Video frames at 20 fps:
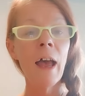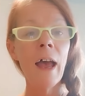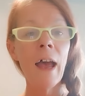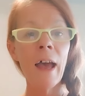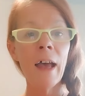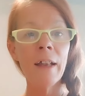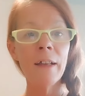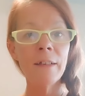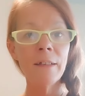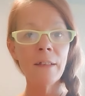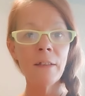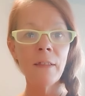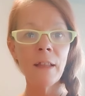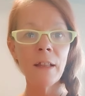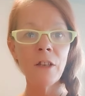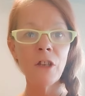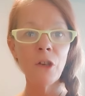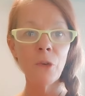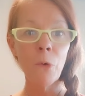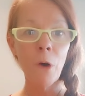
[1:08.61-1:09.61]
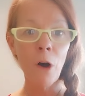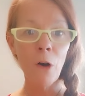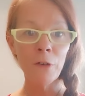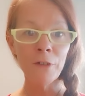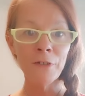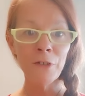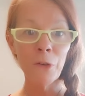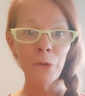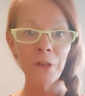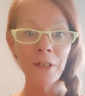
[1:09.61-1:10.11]
And then you
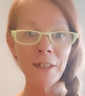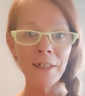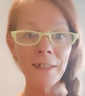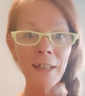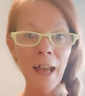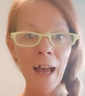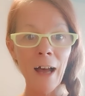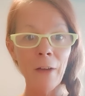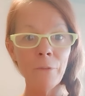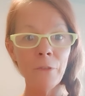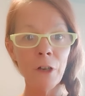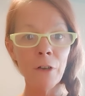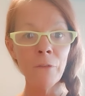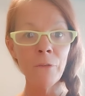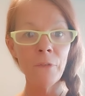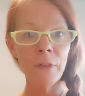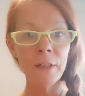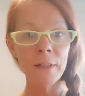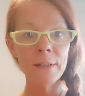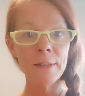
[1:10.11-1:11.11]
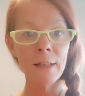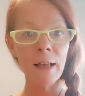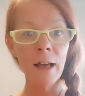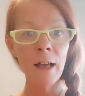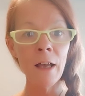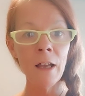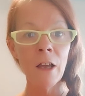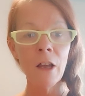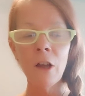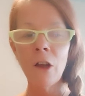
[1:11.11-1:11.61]
also need to have your
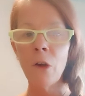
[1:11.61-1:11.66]
visa,